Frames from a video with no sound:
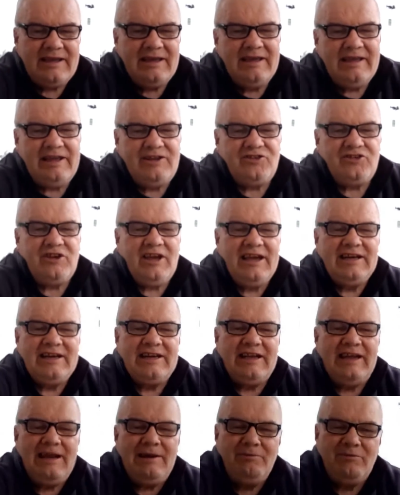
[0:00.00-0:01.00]

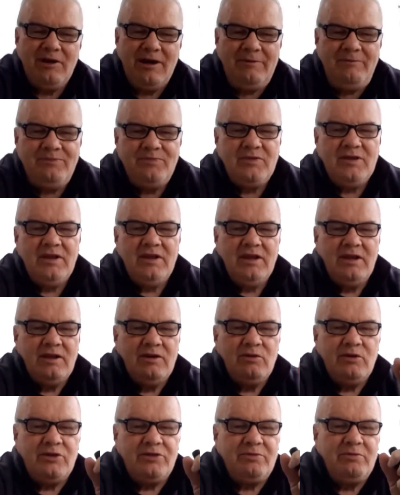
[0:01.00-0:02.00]
S8 camera
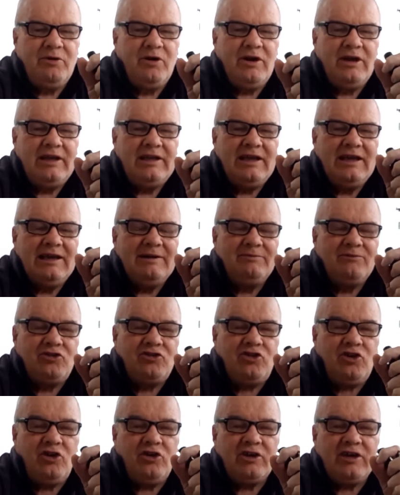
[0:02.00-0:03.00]
with my
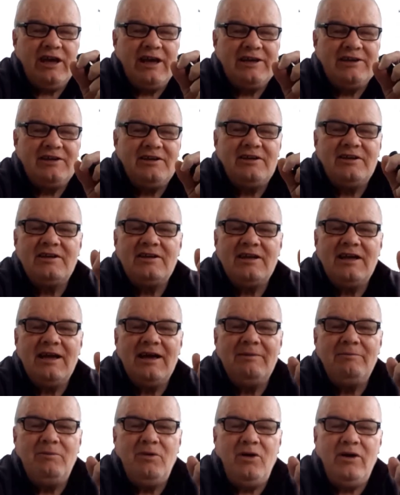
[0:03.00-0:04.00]
shotgun
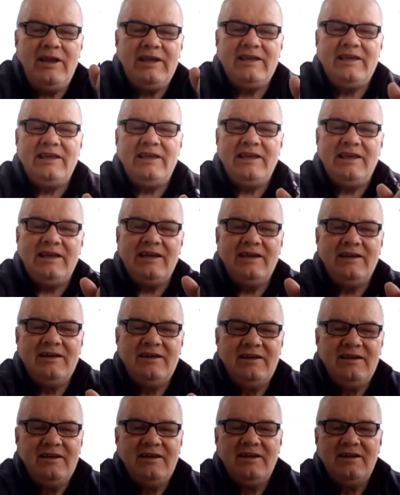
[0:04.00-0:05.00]
mic here
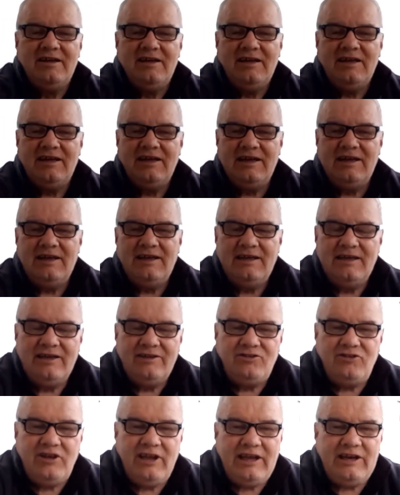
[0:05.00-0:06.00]

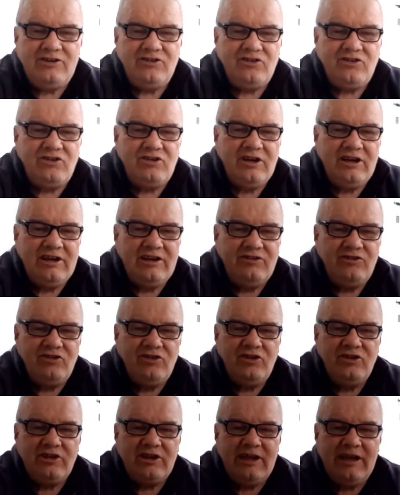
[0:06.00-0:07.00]
attached to
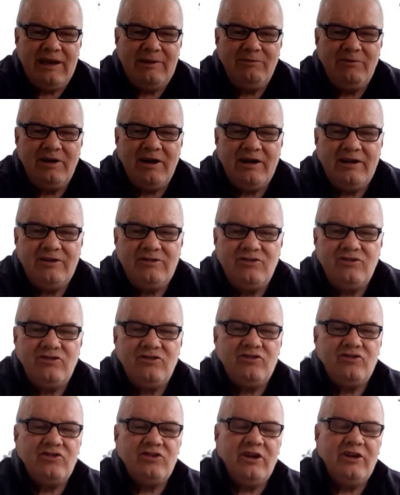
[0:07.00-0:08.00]
the camera.
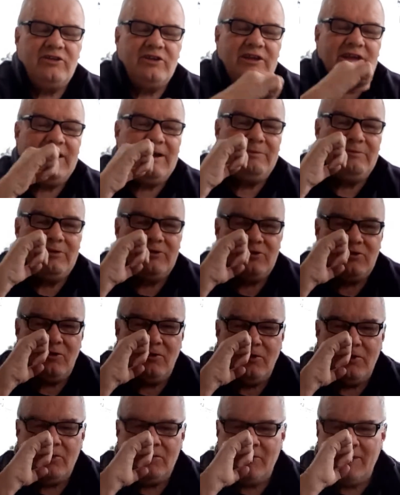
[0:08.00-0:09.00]
So the camera's
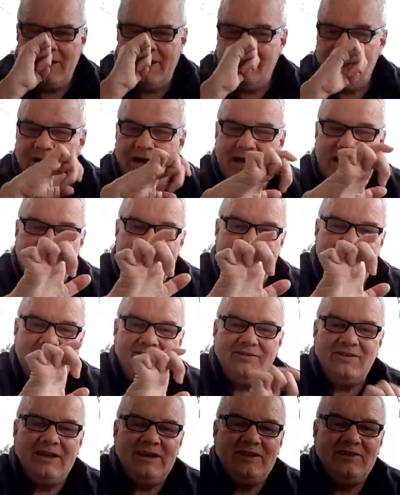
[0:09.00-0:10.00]
quite a way away to
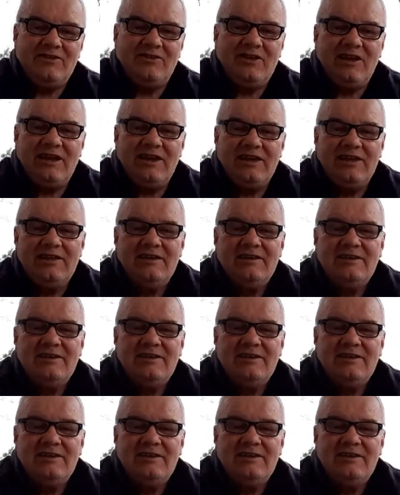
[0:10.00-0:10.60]
get that